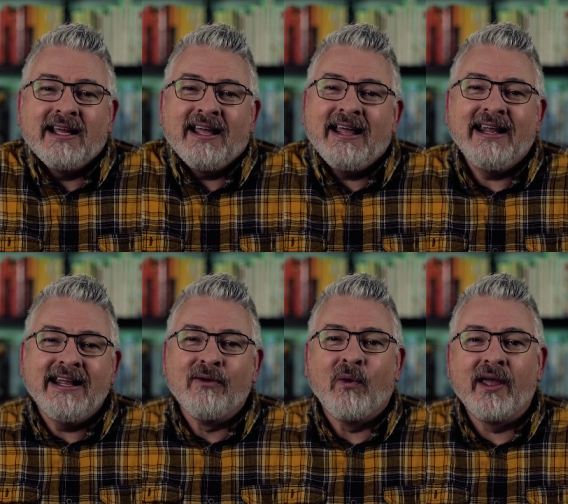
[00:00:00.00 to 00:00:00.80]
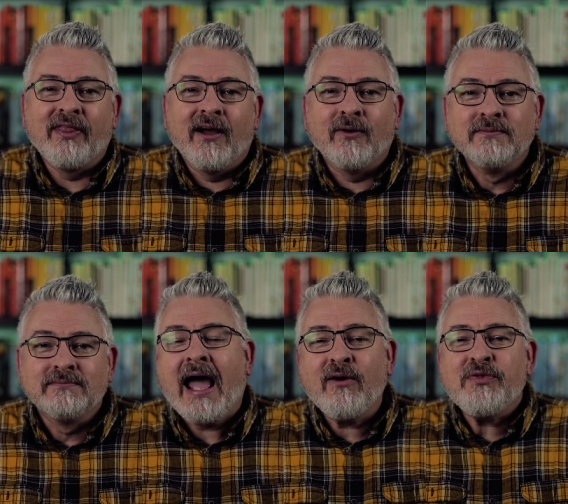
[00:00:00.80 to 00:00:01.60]
Eh, it didn't win though.
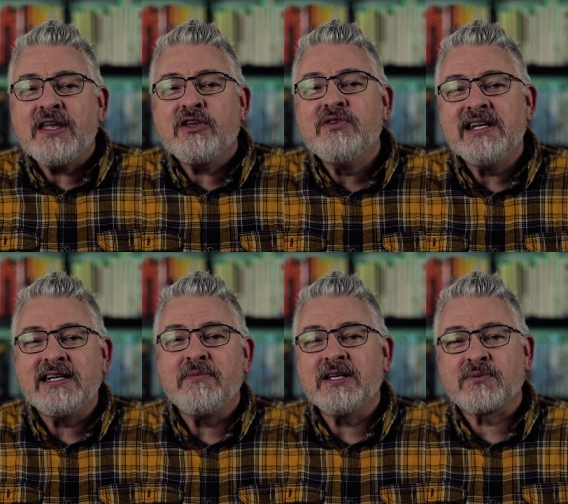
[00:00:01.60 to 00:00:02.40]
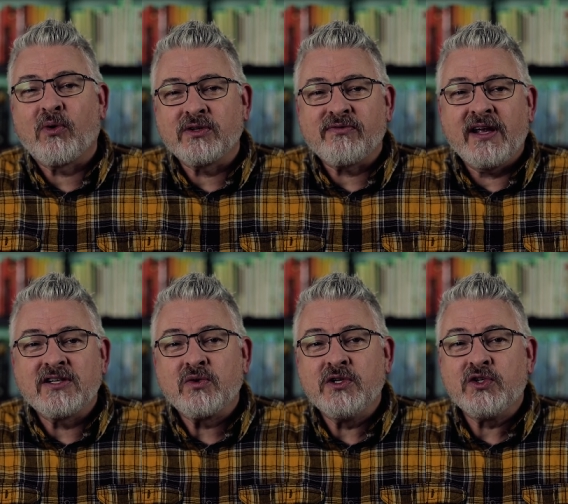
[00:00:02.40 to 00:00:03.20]
I don't think you need to be a sports
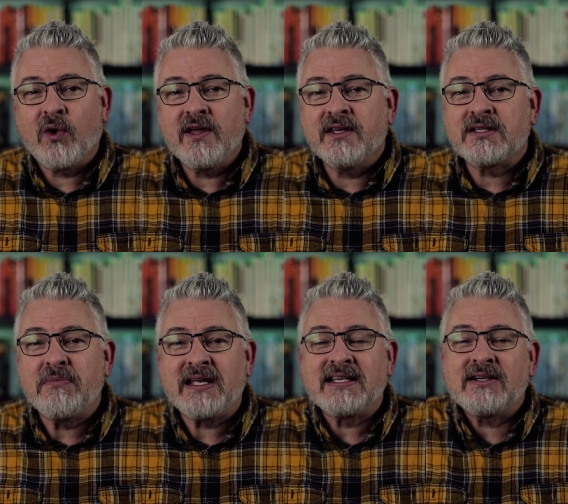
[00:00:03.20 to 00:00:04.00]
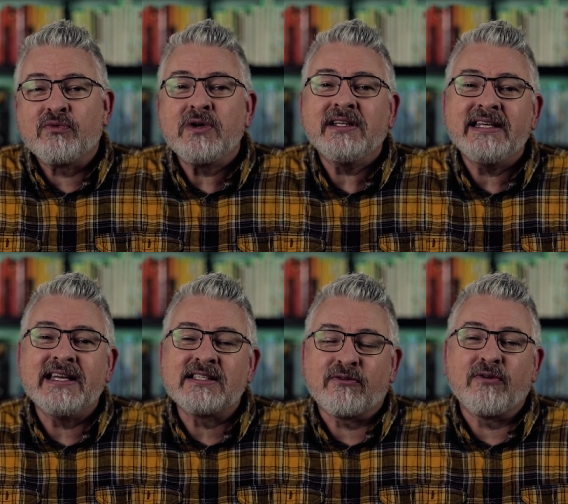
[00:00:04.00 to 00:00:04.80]
fan to enjoy this because it
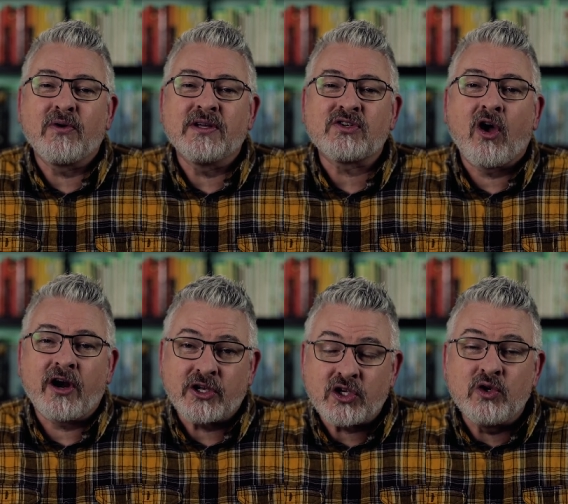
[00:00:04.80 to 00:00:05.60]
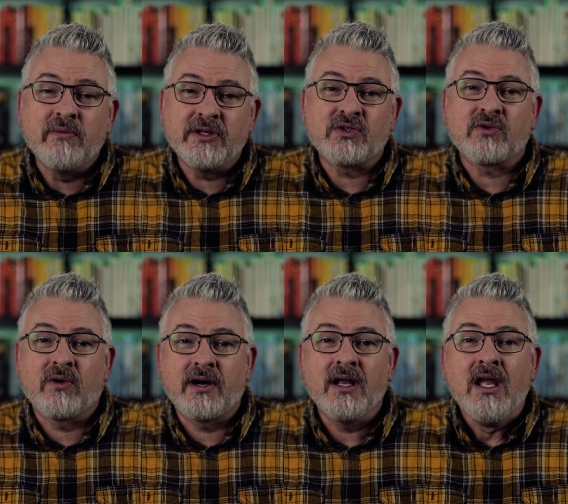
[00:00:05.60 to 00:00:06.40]
really is a focus on a human
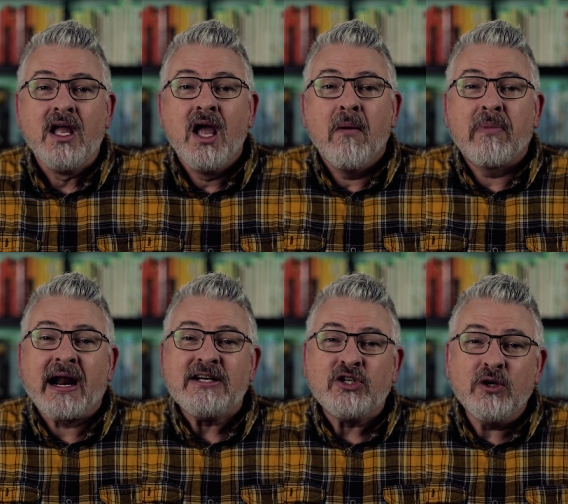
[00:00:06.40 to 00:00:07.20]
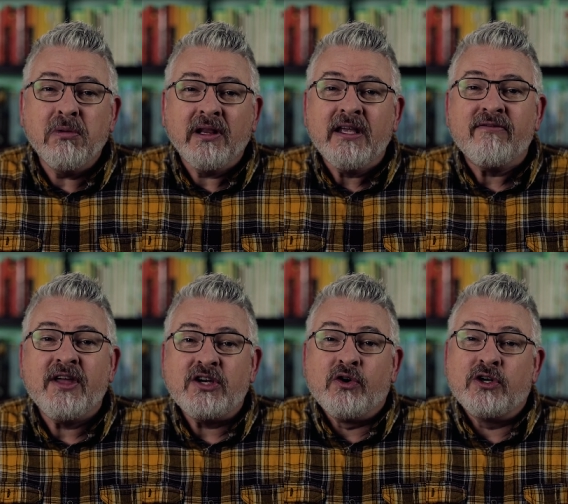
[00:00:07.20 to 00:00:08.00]
story. But I do believe
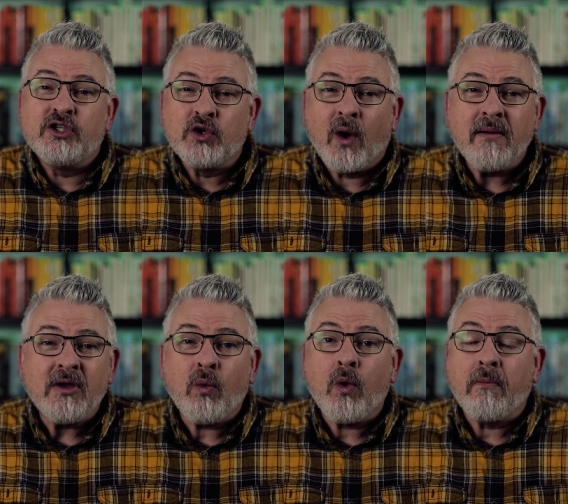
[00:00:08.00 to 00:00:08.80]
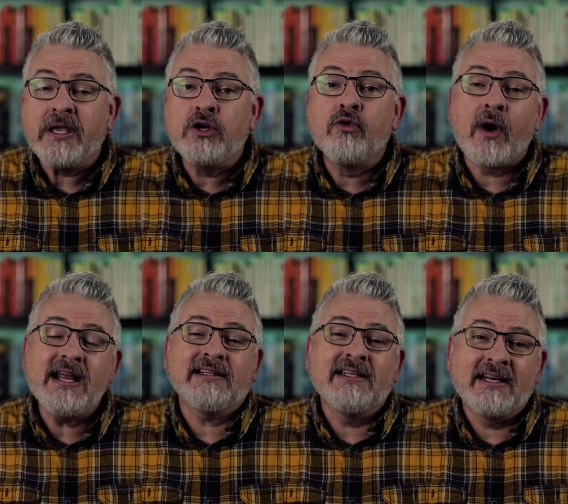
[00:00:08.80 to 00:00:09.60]
that your enjoyment will be
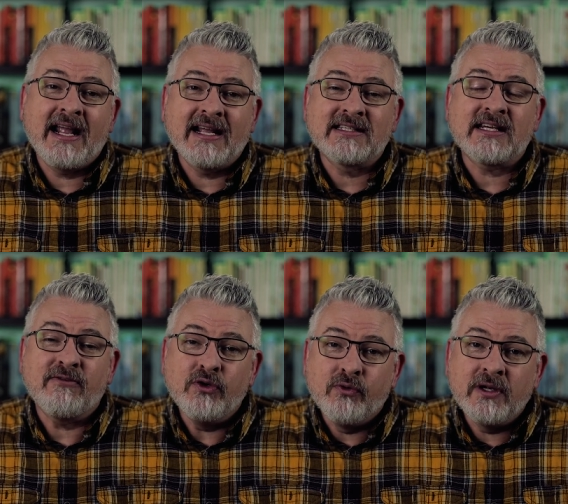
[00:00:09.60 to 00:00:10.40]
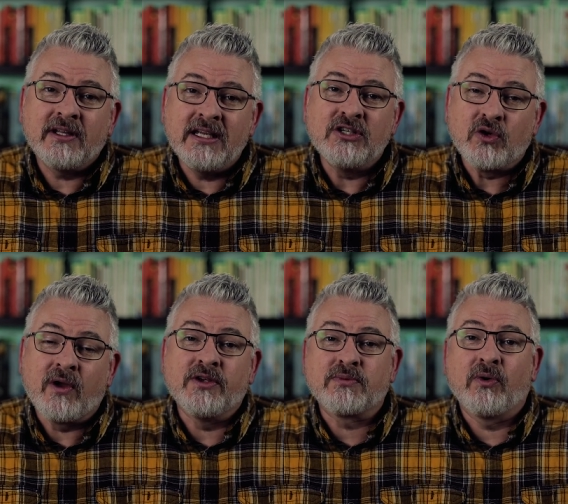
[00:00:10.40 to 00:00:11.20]
greatly enhanced if you really
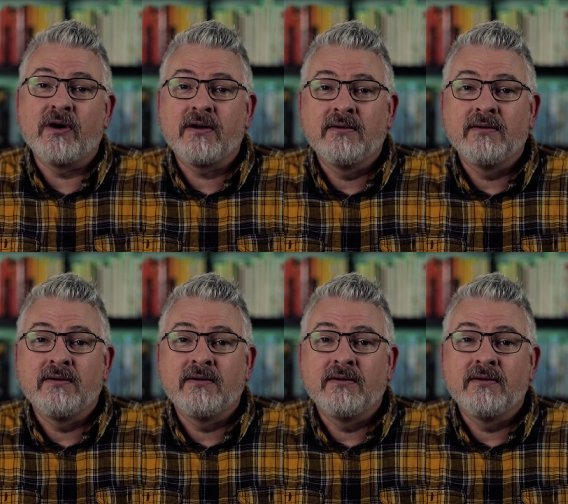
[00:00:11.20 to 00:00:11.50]
enjoy the sport.